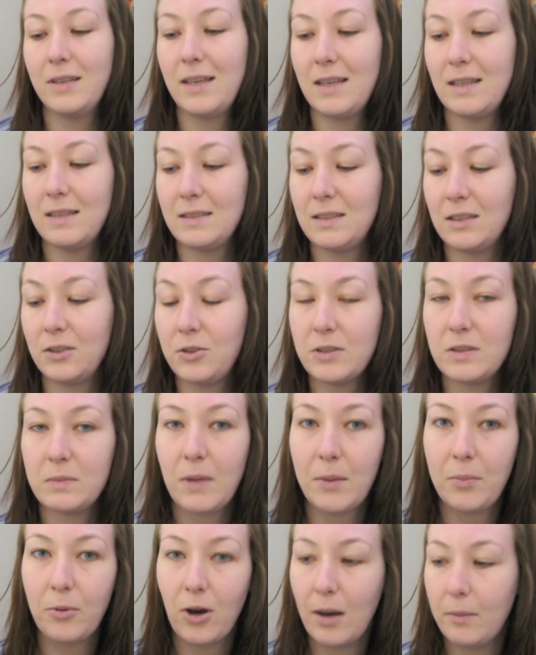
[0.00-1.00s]
is use
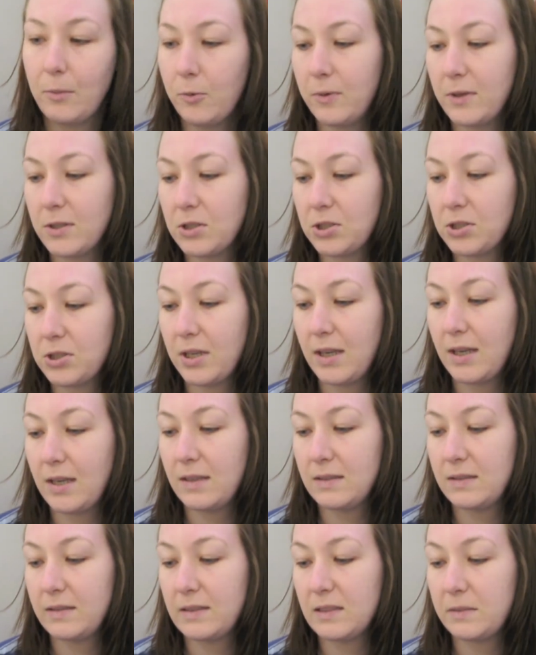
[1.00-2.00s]
my primer, which
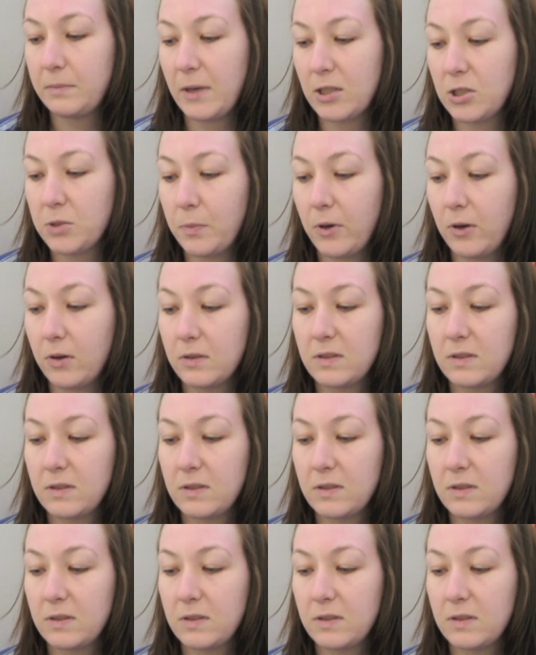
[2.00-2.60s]
is the Smashbox